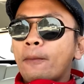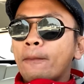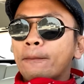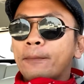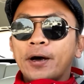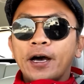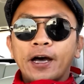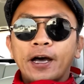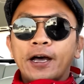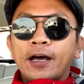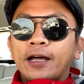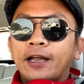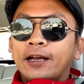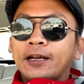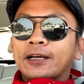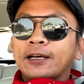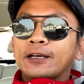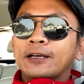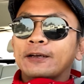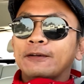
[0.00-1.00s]
But, uh,
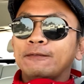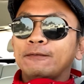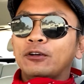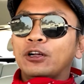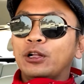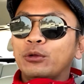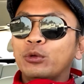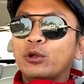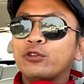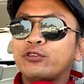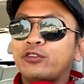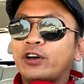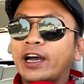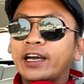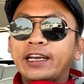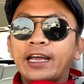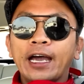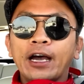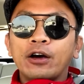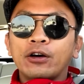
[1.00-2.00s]
well, we'll
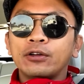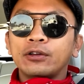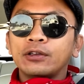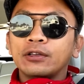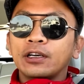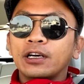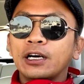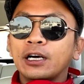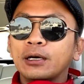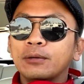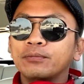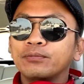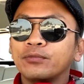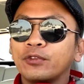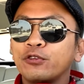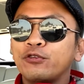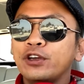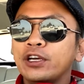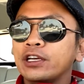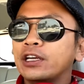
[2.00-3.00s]
find out. Um,
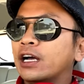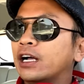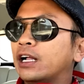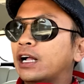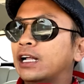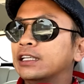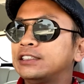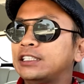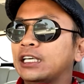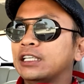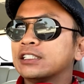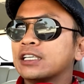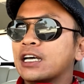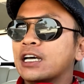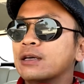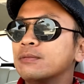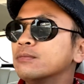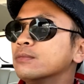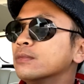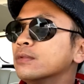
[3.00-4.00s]
figure it out I'll take
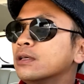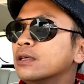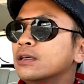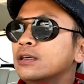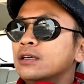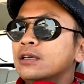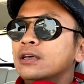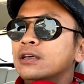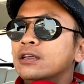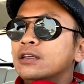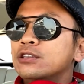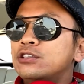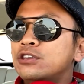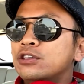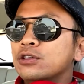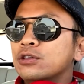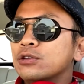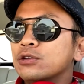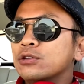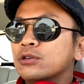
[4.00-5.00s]
time
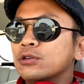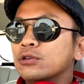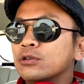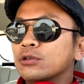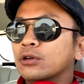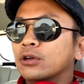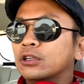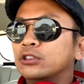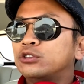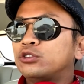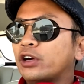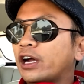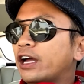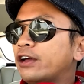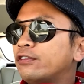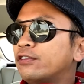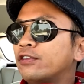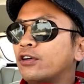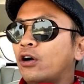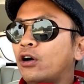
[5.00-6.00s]
to
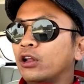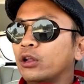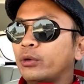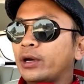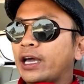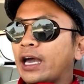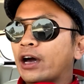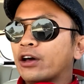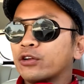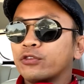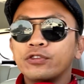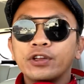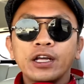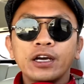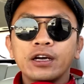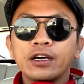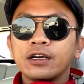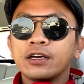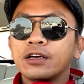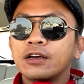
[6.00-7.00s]
drive all the way out over
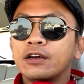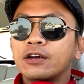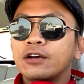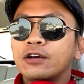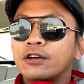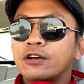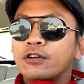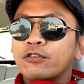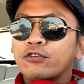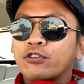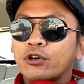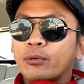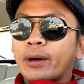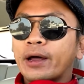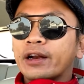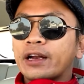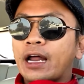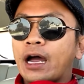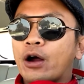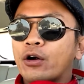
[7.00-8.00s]
there for
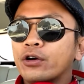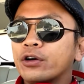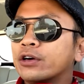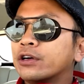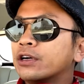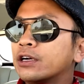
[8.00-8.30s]
about an hour.